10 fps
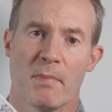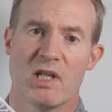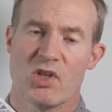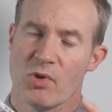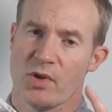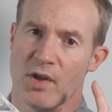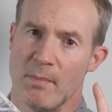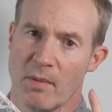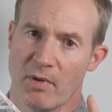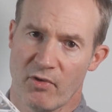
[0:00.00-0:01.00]
make sure that the
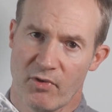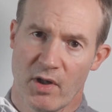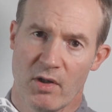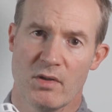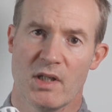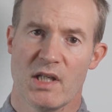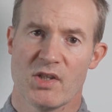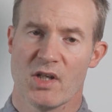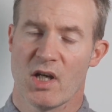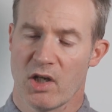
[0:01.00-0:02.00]
mobile phone
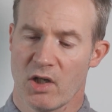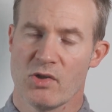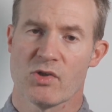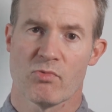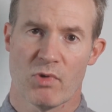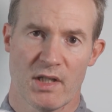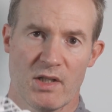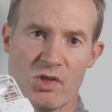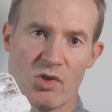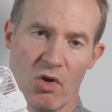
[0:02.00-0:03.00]
is in close
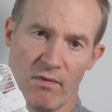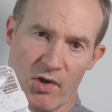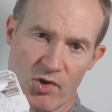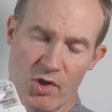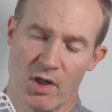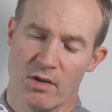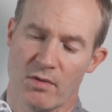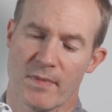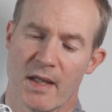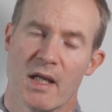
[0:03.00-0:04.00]
range of the
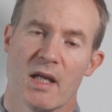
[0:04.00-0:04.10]
drone.